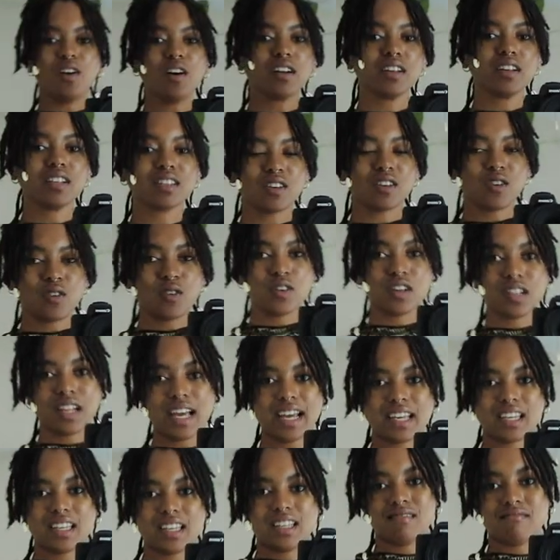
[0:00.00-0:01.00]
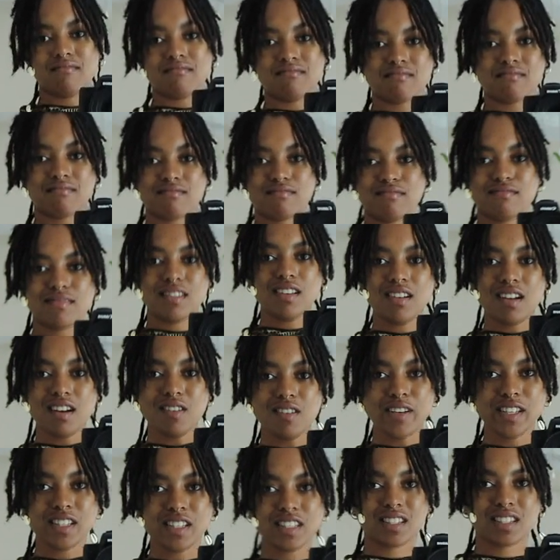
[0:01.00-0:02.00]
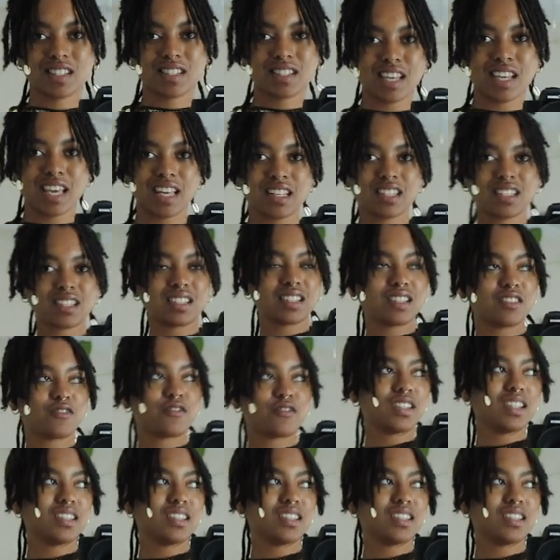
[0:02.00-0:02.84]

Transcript: on its own. Like it, you know, it's, it's, just,